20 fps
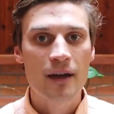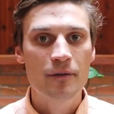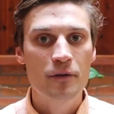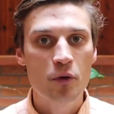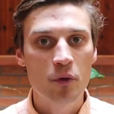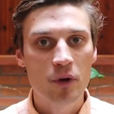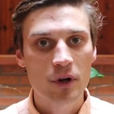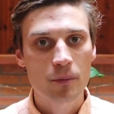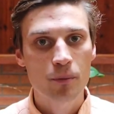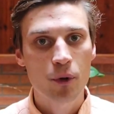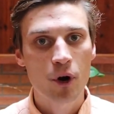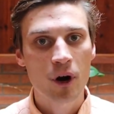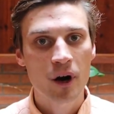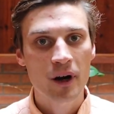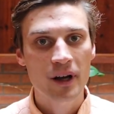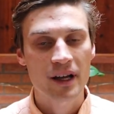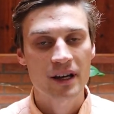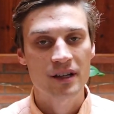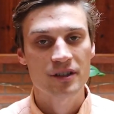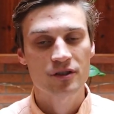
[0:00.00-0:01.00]
If you want to
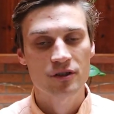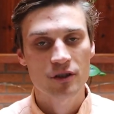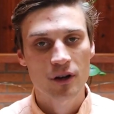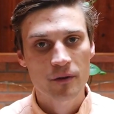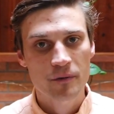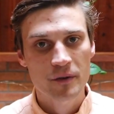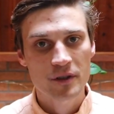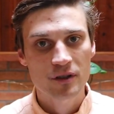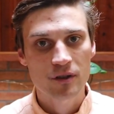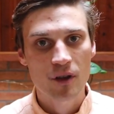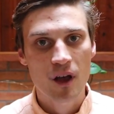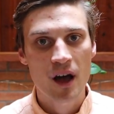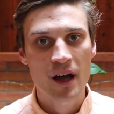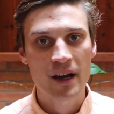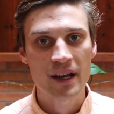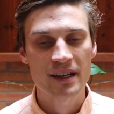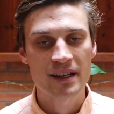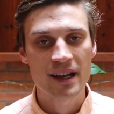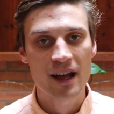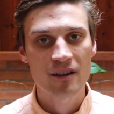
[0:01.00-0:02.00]
park at a surface
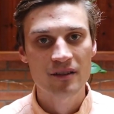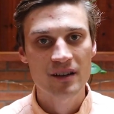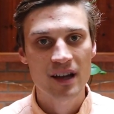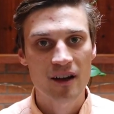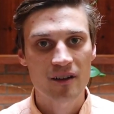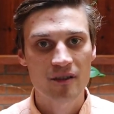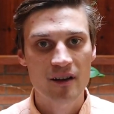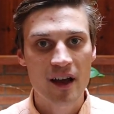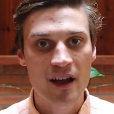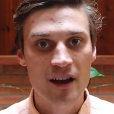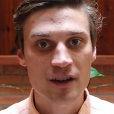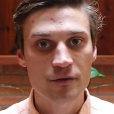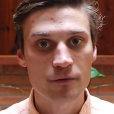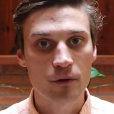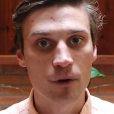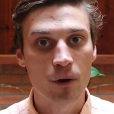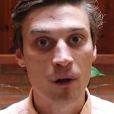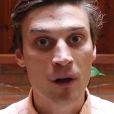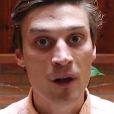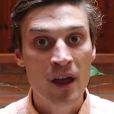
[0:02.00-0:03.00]
lot in downtown
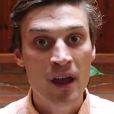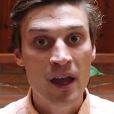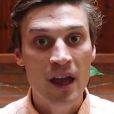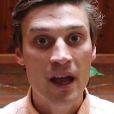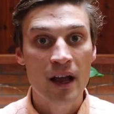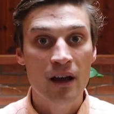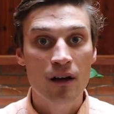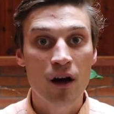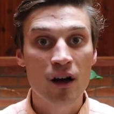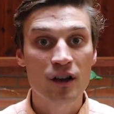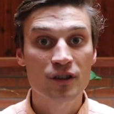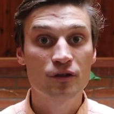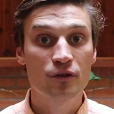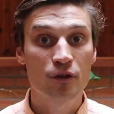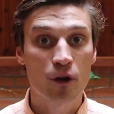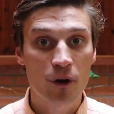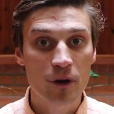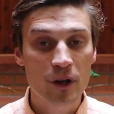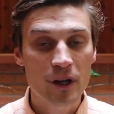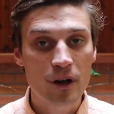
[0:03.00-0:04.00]
Nashville, it
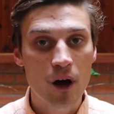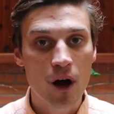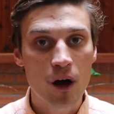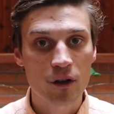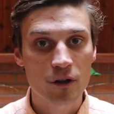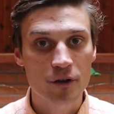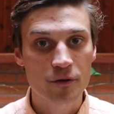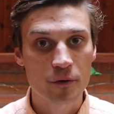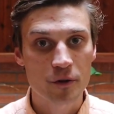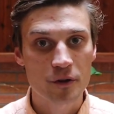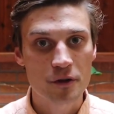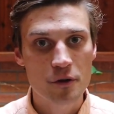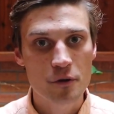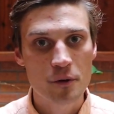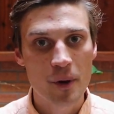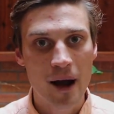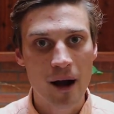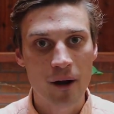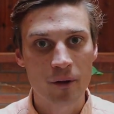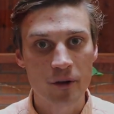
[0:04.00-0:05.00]
costs $30 for
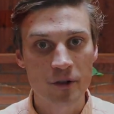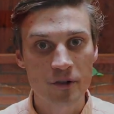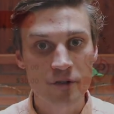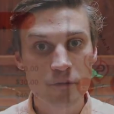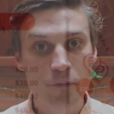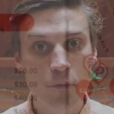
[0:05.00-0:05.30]
2 hours,